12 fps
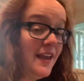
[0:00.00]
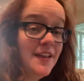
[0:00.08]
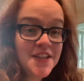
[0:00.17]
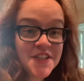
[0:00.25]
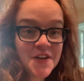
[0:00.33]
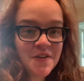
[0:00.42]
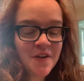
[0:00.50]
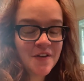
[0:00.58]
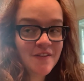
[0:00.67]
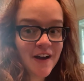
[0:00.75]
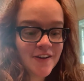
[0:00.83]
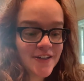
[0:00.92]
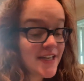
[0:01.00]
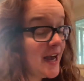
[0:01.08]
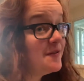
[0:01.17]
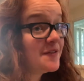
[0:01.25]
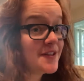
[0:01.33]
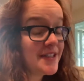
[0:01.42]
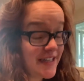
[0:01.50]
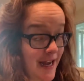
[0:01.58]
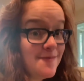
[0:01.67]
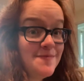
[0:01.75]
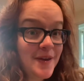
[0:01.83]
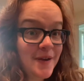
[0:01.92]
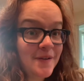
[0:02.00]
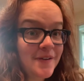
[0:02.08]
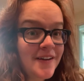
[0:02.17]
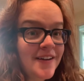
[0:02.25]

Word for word: with coronavirus. I will Skype you.